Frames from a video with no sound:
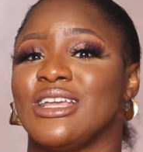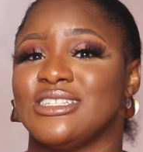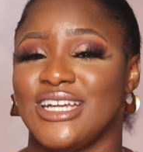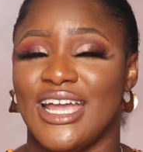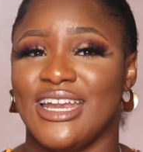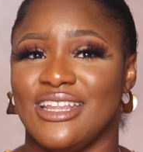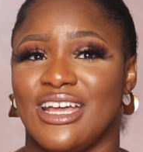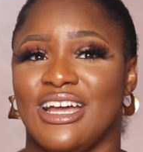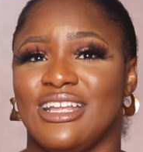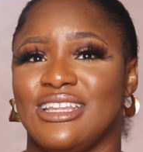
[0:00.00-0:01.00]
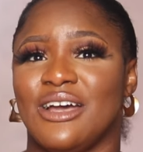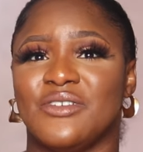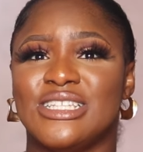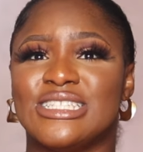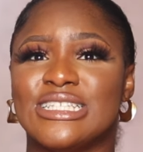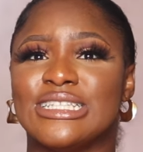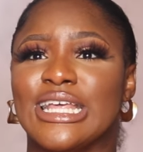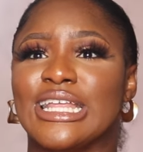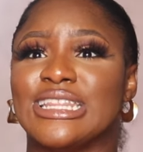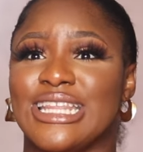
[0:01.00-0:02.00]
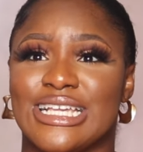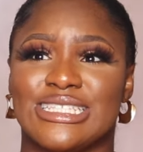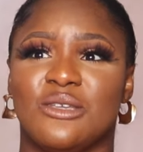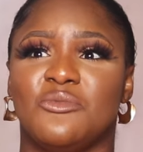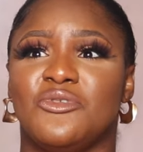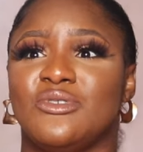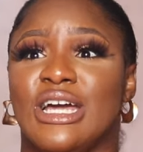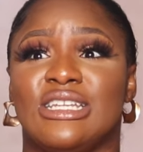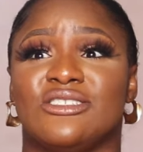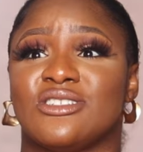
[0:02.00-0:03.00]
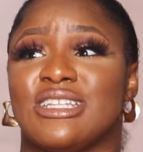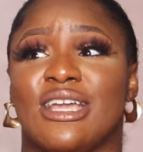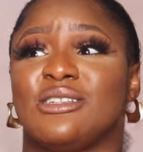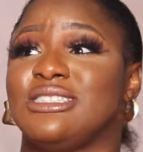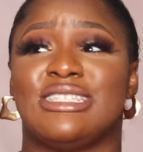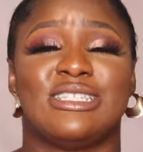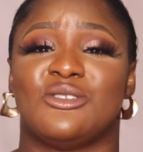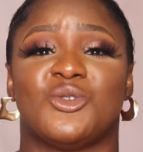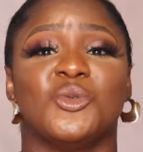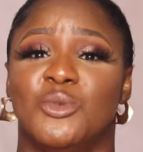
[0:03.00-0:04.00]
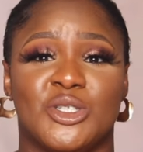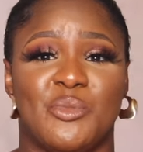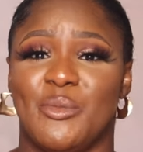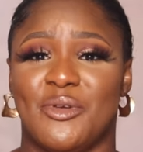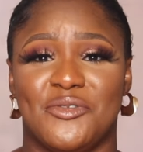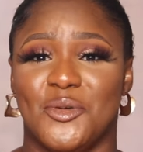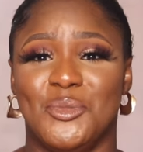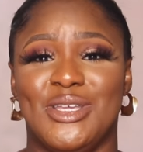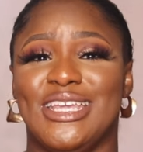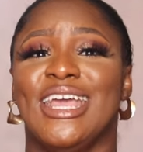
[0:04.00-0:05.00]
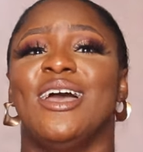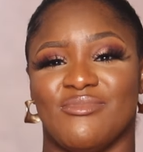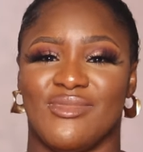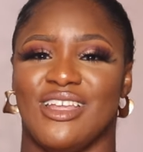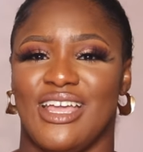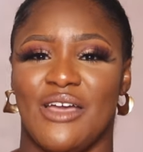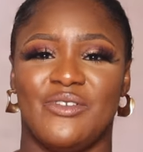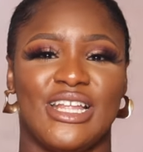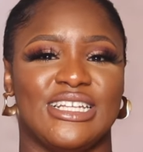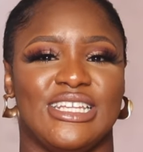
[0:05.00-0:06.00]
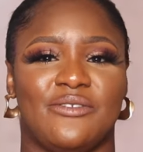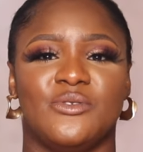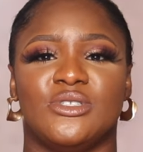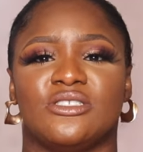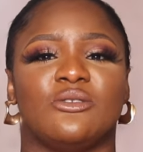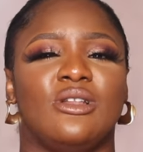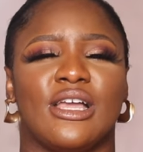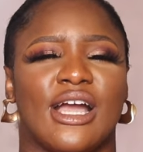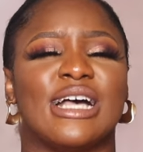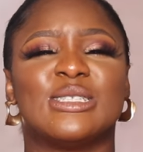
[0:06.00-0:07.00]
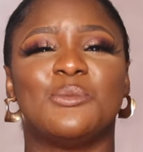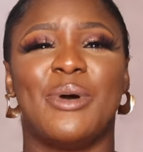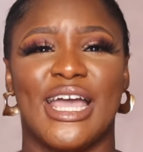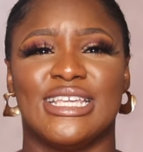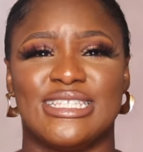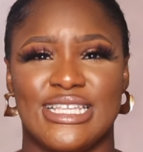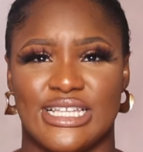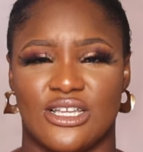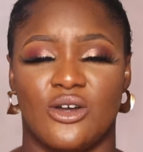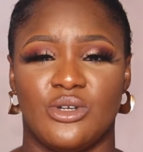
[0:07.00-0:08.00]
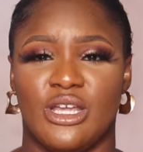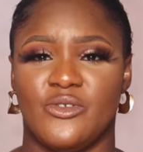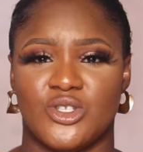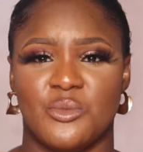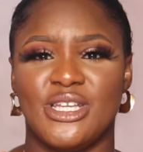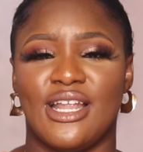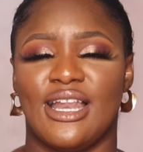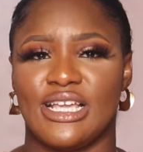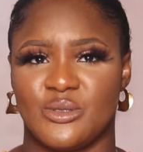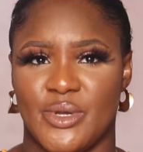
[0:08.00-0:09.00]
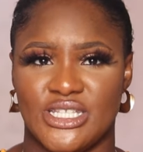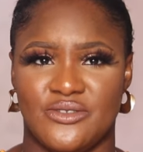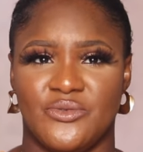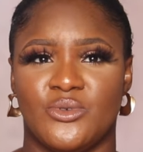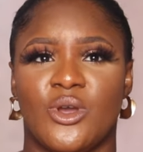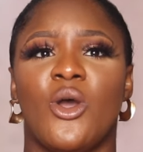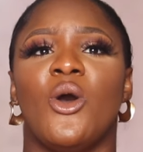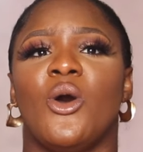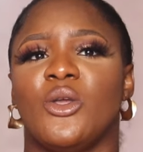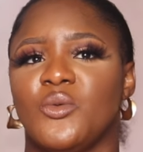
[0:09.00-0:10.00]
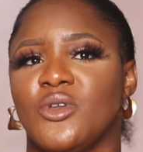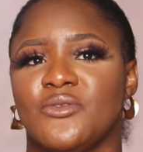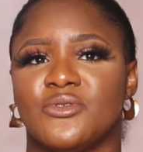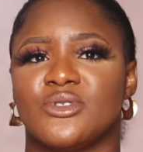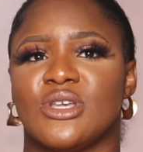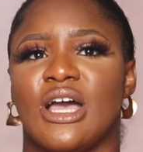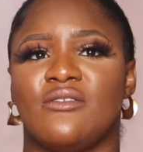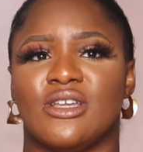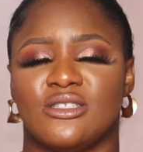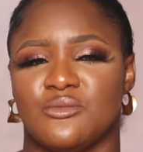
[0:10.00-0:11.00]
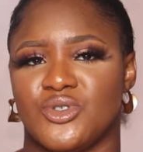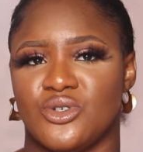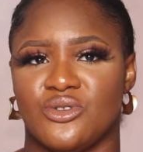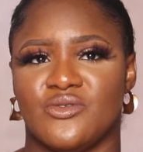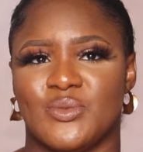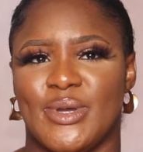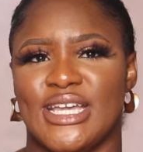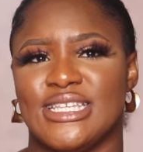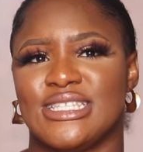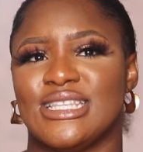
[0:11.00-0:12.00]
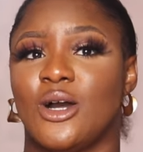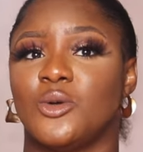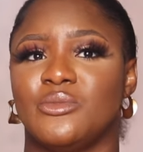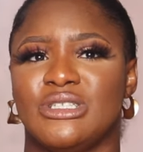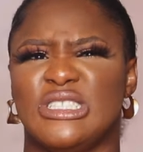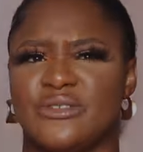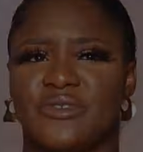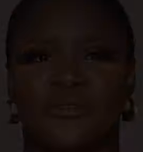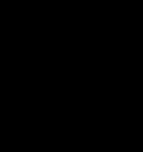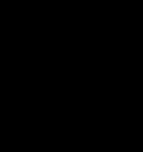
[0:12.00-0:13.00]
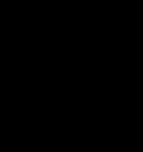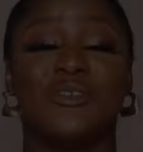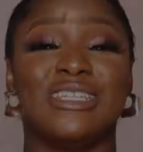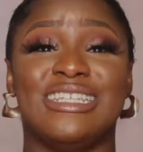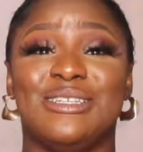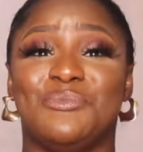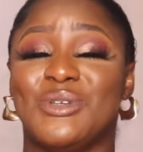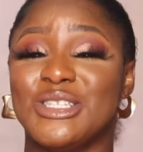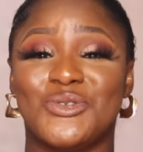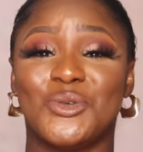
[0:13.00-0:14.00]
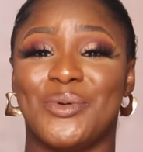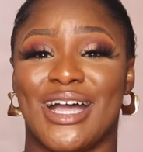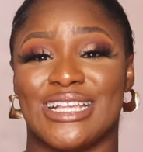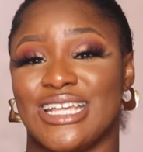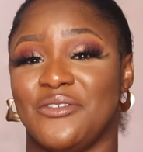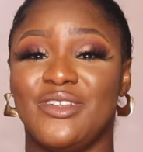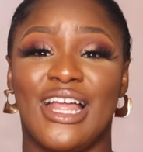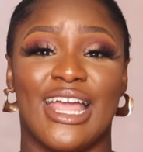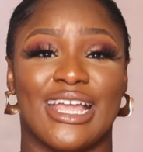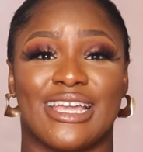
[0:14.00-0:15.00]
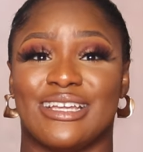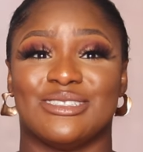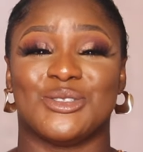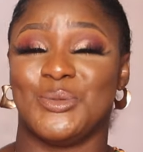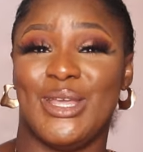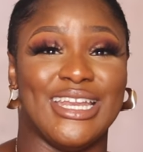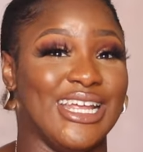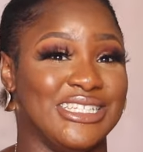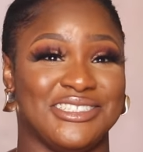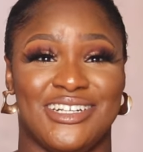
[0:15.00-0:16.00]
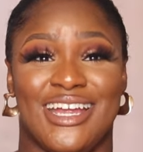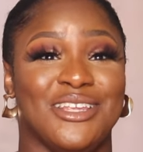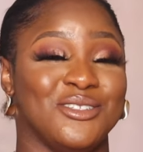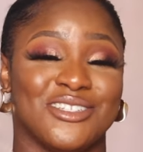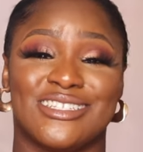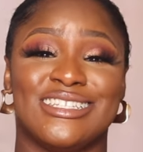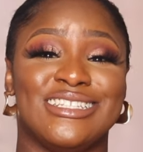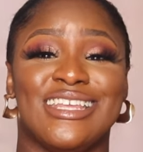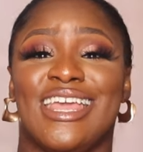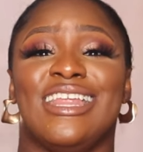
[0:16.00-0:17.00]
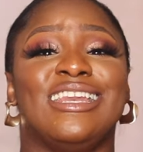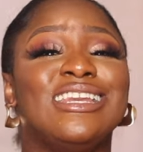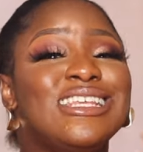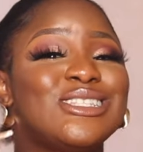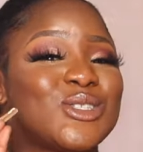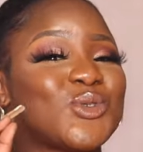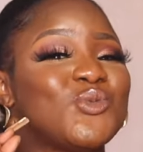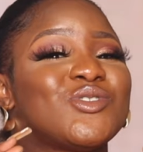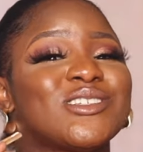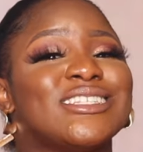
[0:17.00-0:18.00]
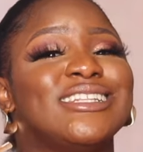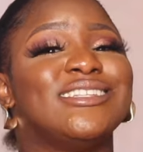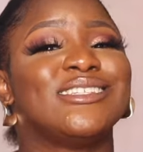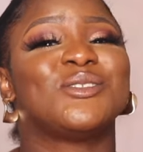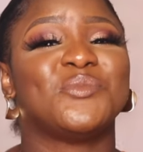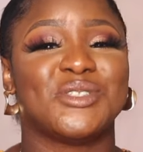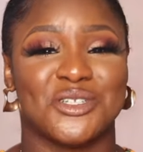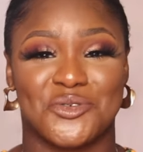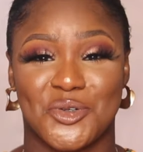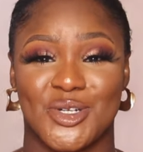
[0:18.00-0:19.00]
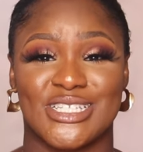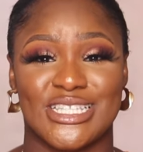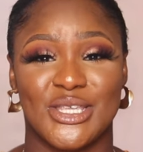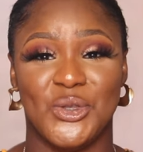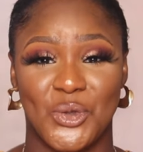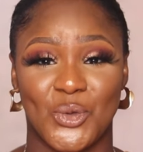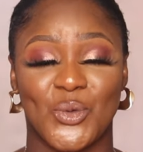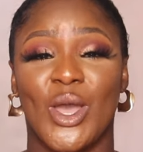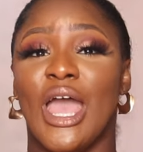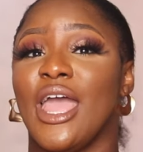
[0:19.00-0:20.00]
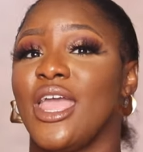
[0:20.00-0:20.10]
China that have eaten that same food, and it's just like, this is too much pepper for me. I feel like their food is not like as spicy as our own. And if you're somebody that likes spicy food, or you want your food to have like some sort of spice, that would be different for you. And for the peaceful part, I feel like to be in Nigeria, you just need a little bit of grace in you.